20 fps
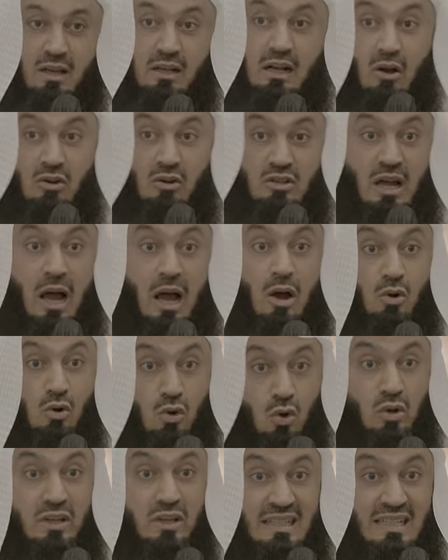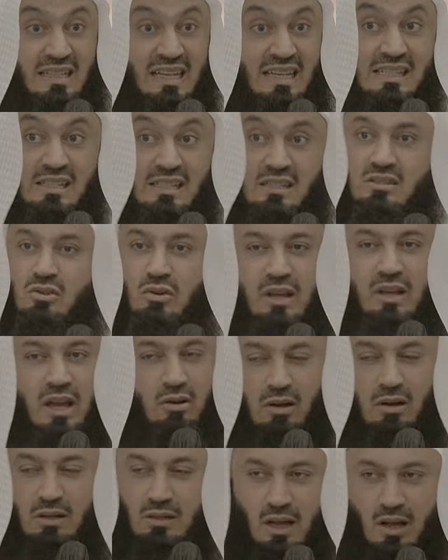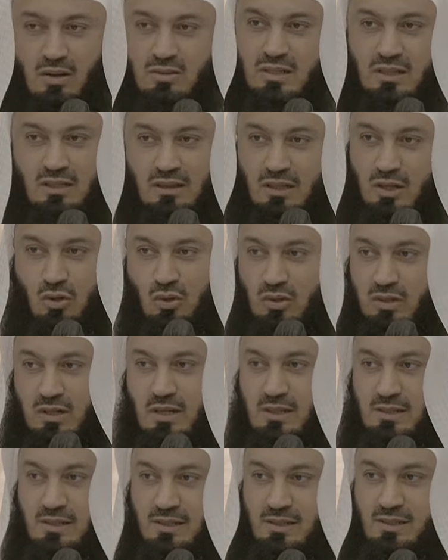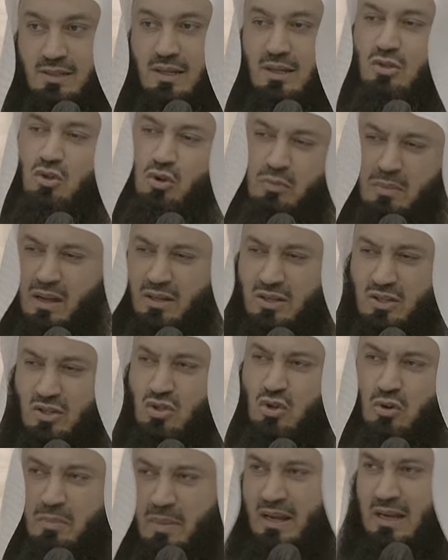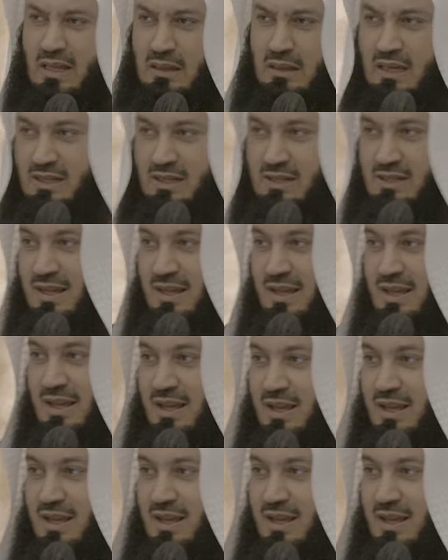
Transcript: Count how good it is? You cannot count the goodness. Too much, too many things.